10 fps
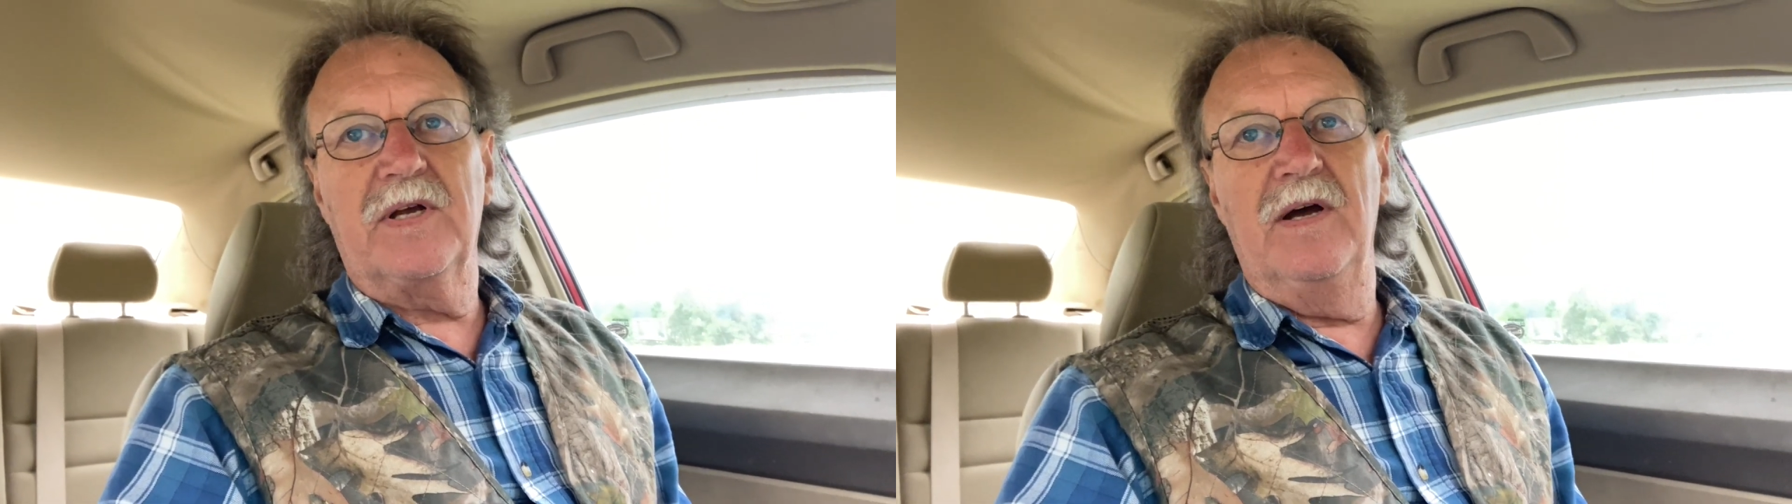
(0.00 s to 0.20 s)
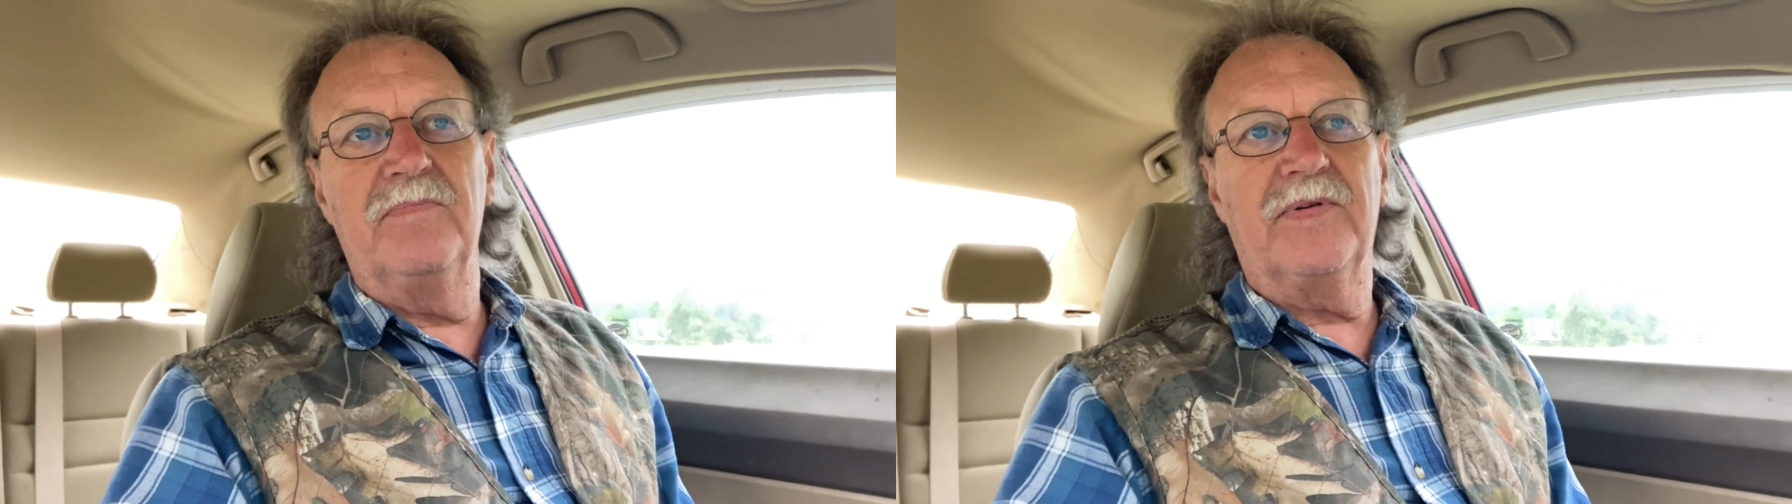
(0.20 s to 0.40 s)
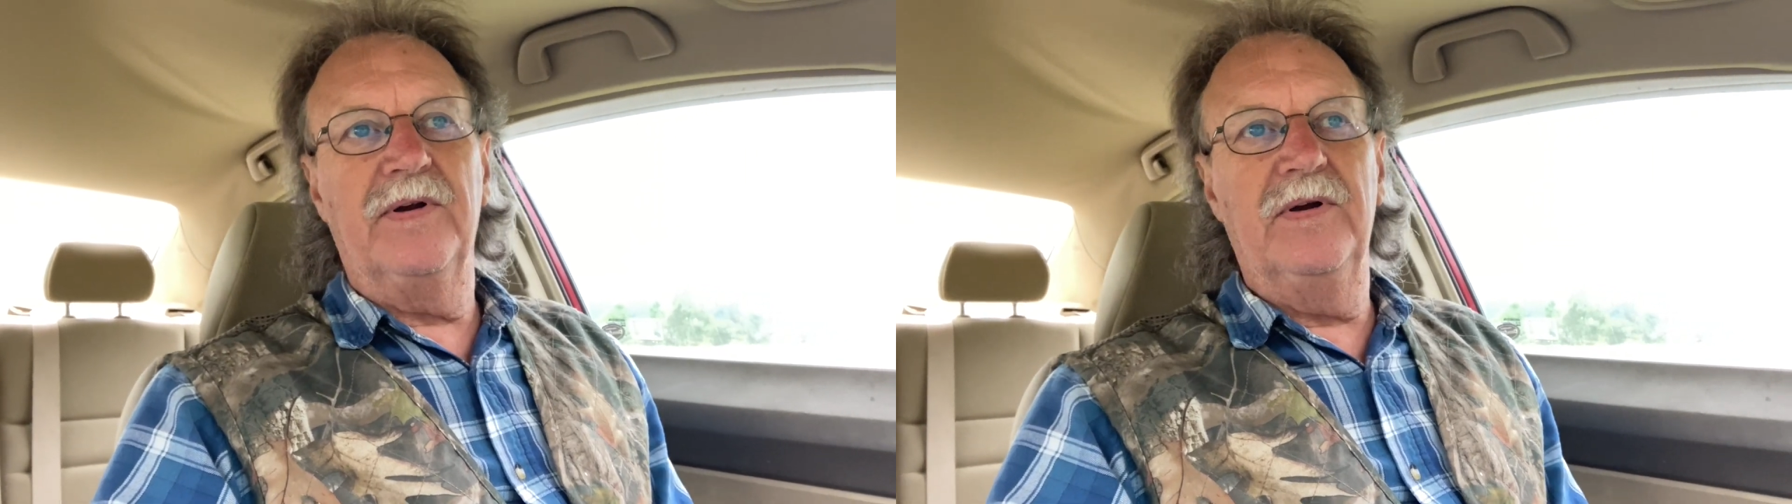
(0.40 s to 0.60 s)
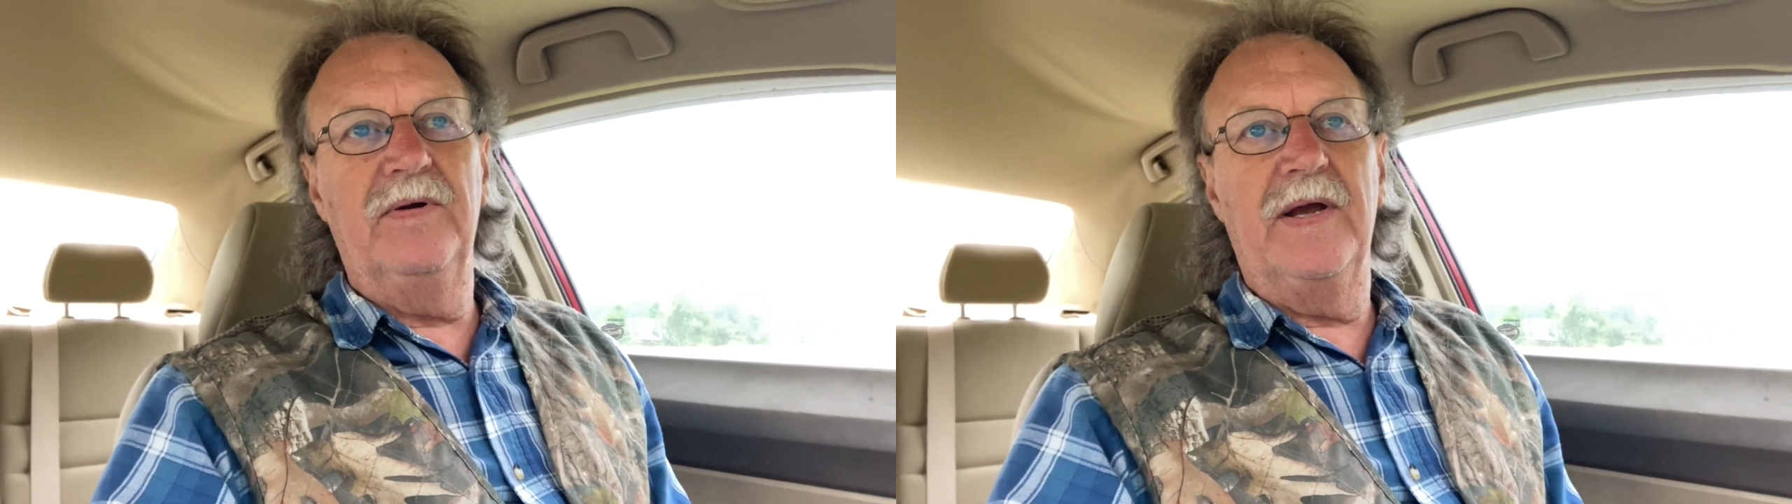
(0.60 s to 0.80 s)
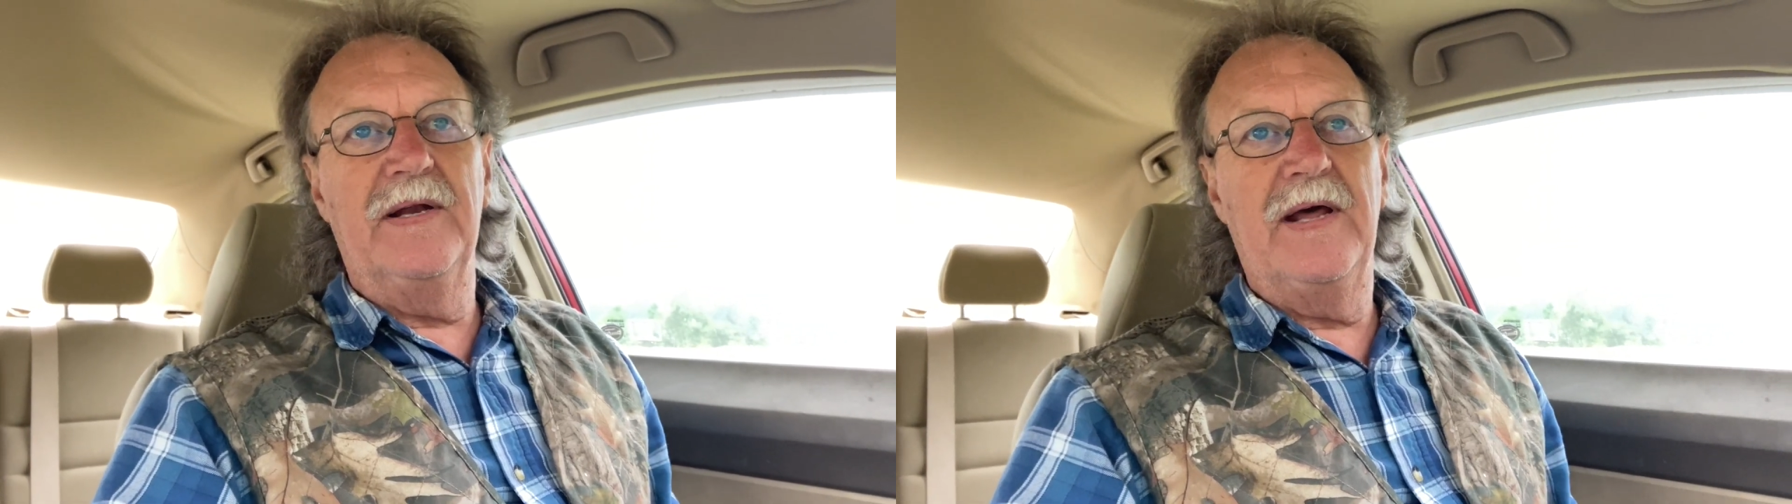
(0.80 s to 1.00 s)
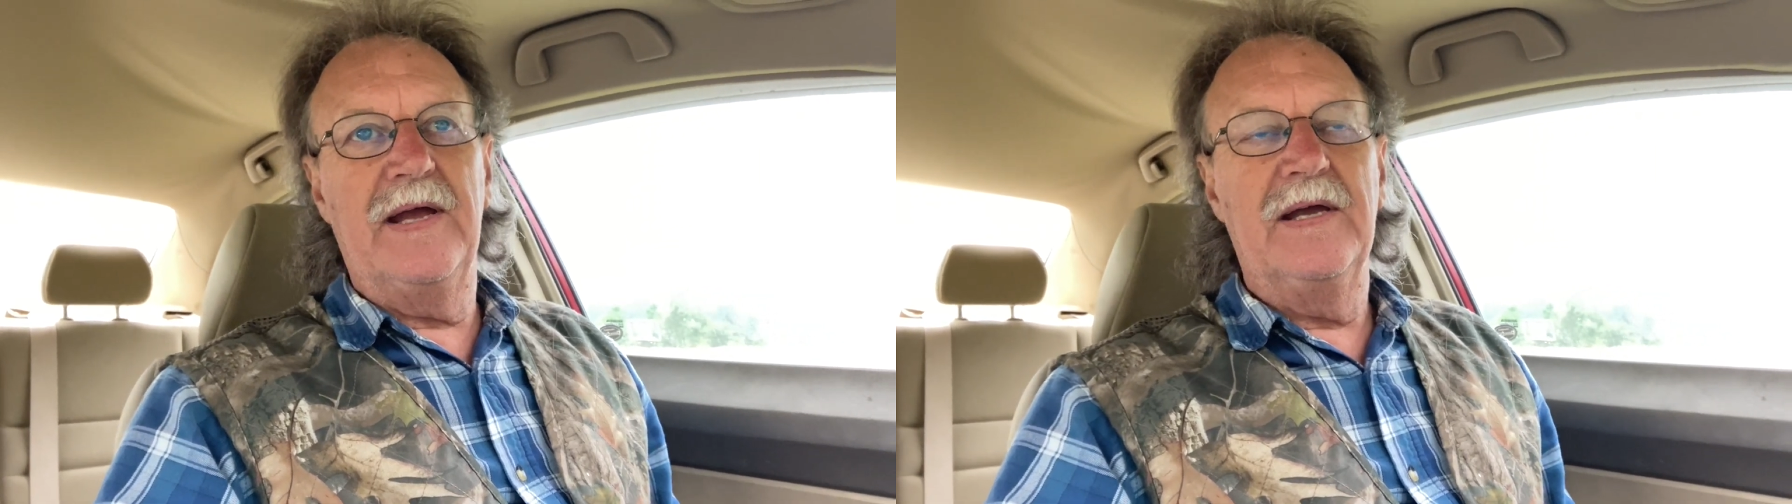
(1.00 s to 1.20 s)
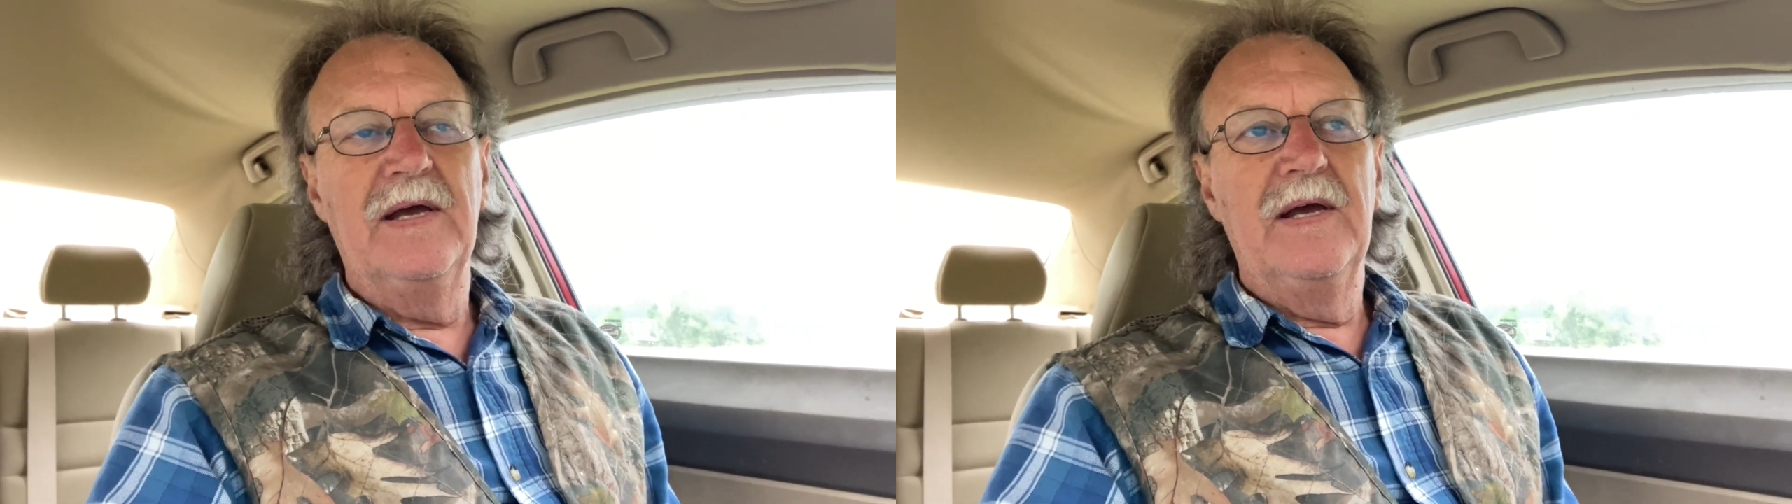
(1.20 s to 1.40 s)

come through and they,